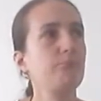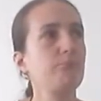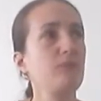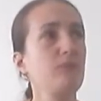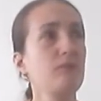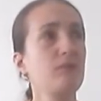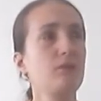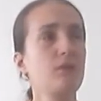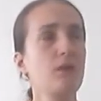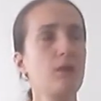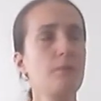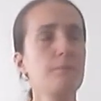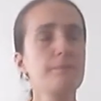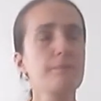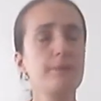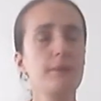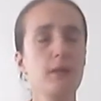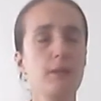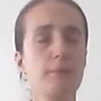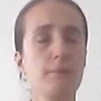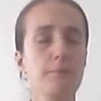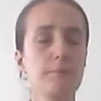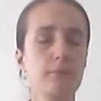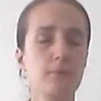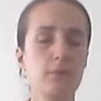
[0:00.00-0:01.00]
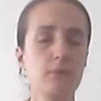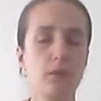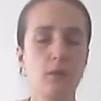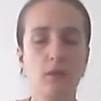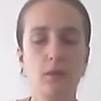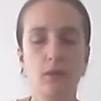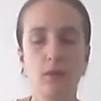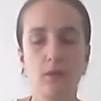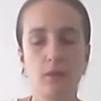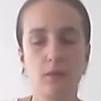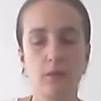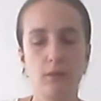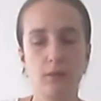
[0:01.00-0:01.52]
sometimes
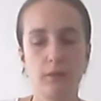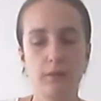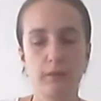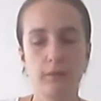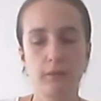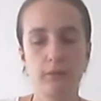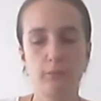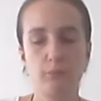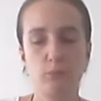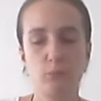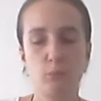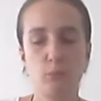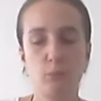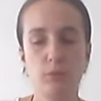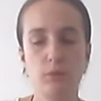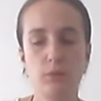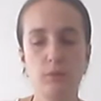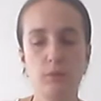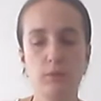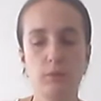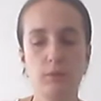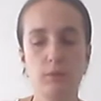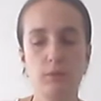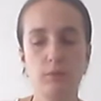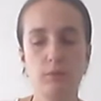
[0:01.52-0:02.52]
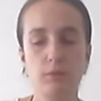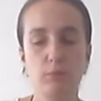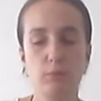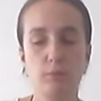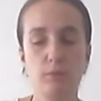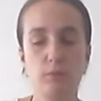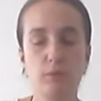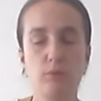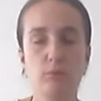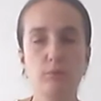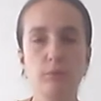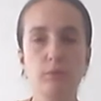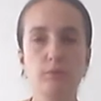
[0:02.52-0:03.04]
like we
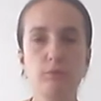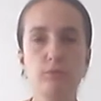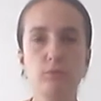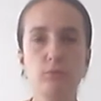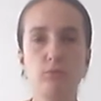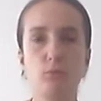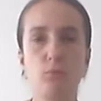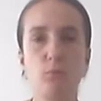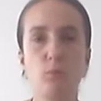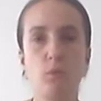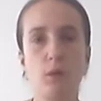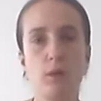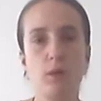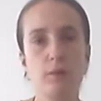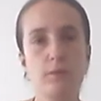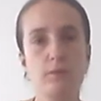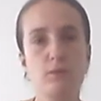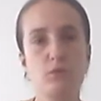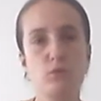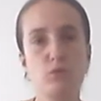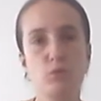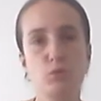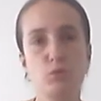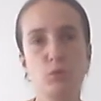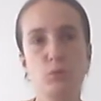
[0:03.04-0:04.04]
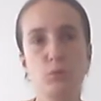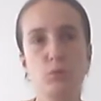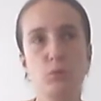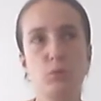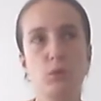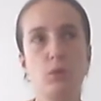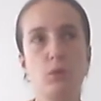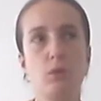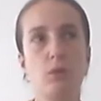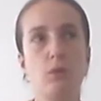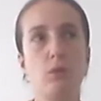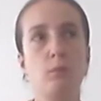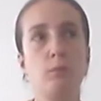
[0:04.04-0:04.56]
don't even want
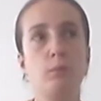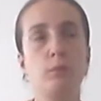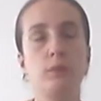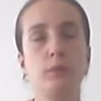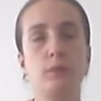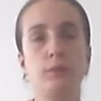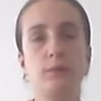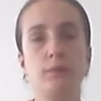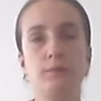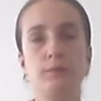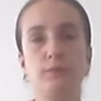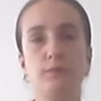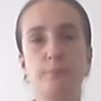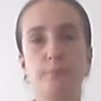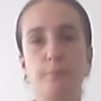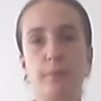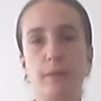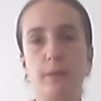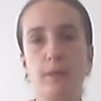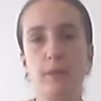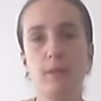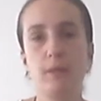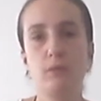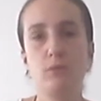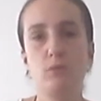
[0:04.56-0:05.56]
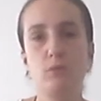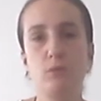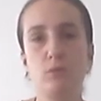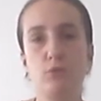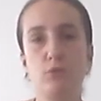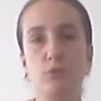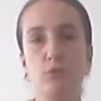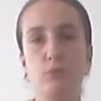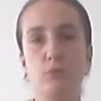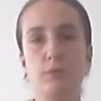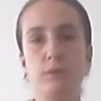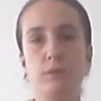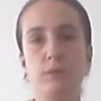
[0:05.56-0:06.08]
to release pain or
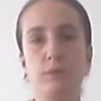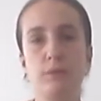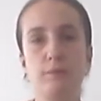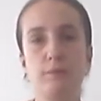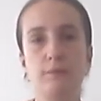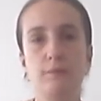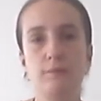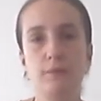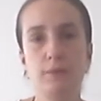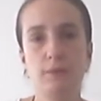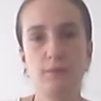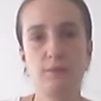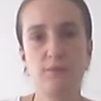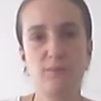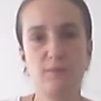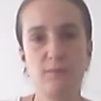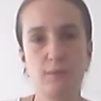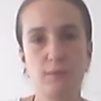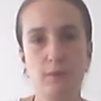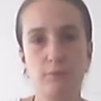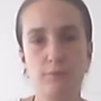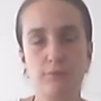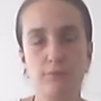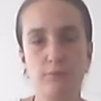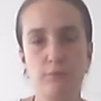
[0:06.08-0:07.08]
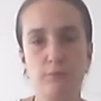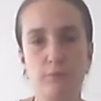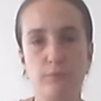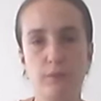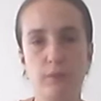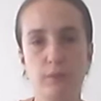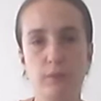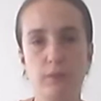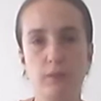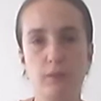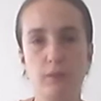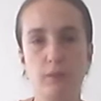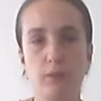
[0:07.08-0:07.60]
to release that
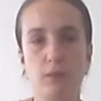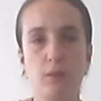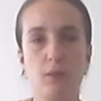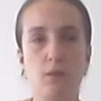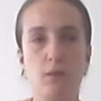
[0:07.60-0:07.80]
suffering.